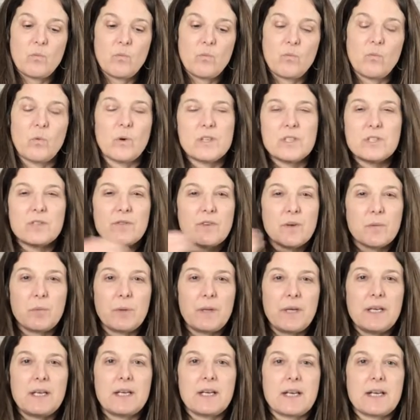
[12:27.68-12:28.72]
once you've
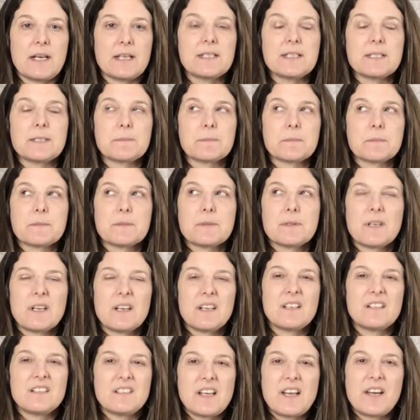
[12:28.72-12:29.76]
completed it,
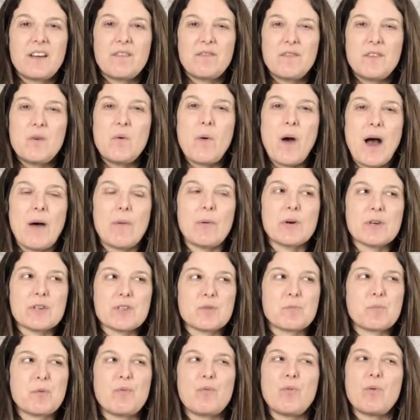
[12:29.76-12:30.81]
it'll take a few hours
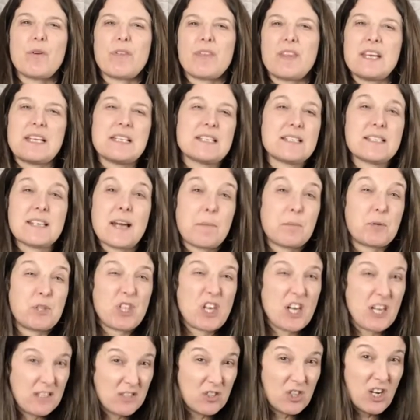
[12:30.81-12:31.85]
before things stop
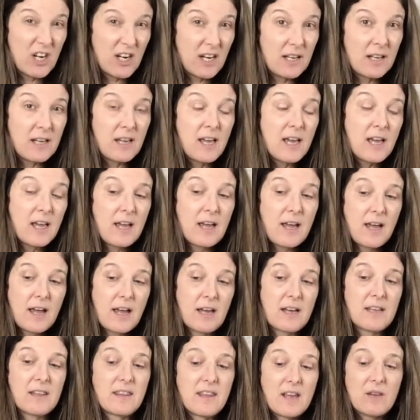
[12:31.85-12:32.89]
changing.
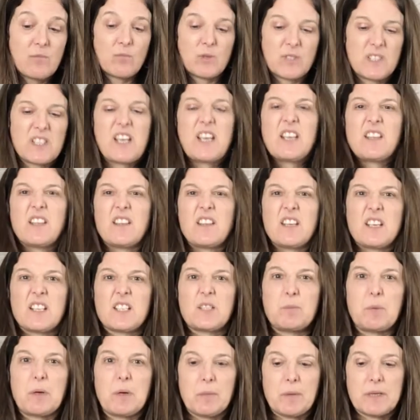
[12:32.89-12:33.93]
And then we'll say that the
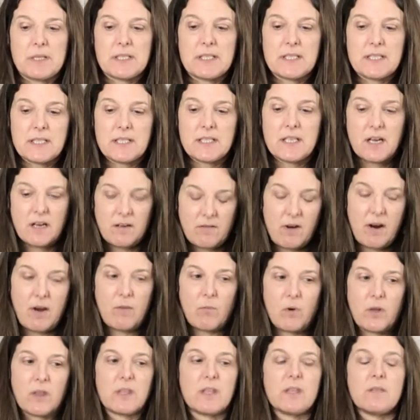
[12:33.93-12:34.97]
experiment is done, right?
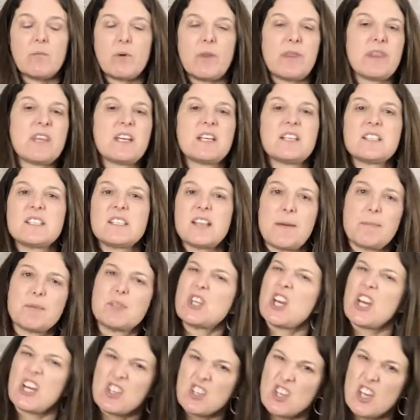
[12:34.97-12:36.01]
When things stop
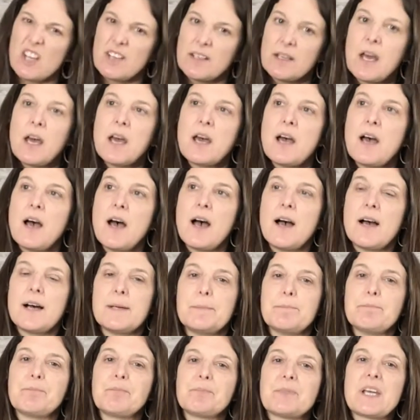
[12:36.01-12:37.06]
changing.
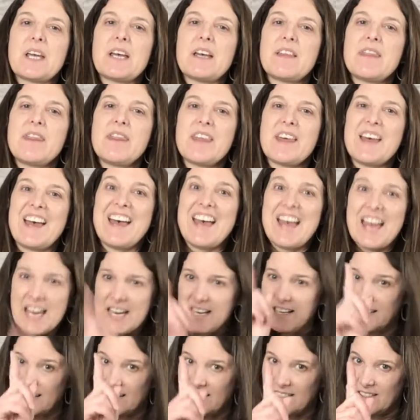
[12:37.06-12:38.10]
And
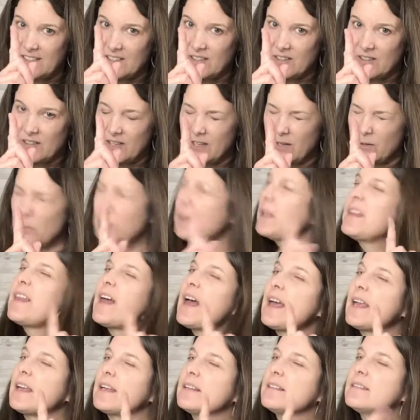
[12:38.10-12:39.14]
then, and only
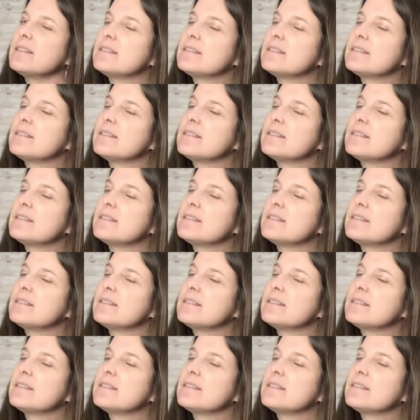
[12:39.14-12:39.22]
then,